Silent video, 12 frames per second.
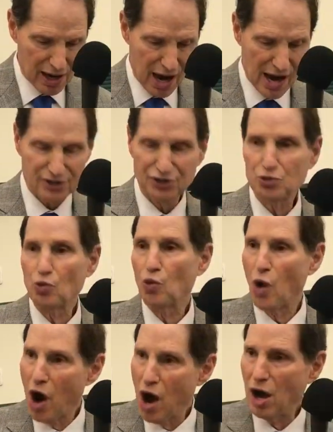It's
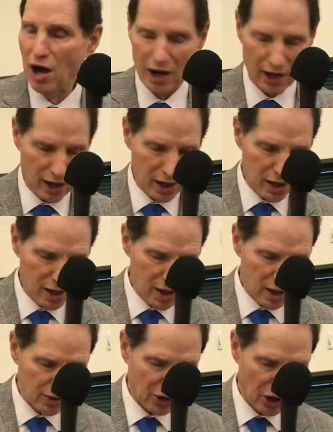wrong
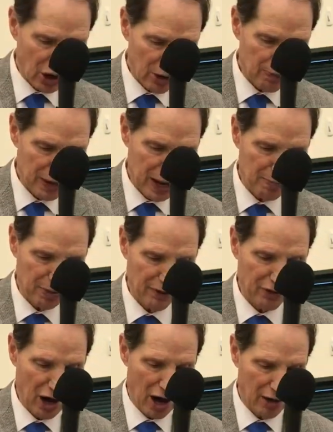to hurt people
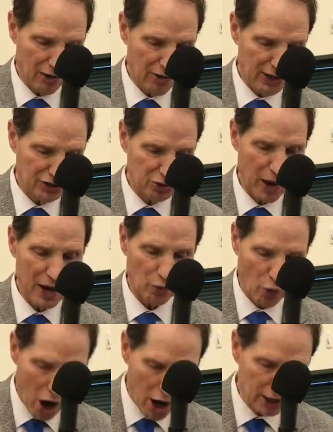of color this way,
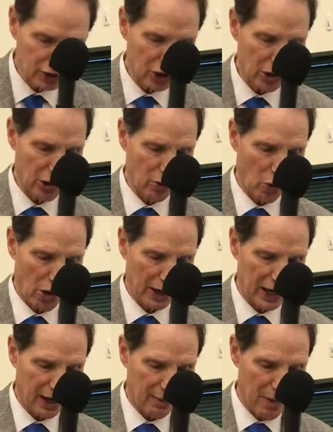wrong to hurt
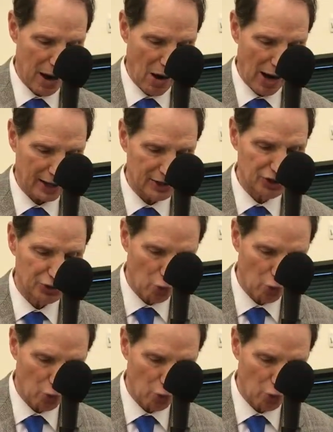working Americans,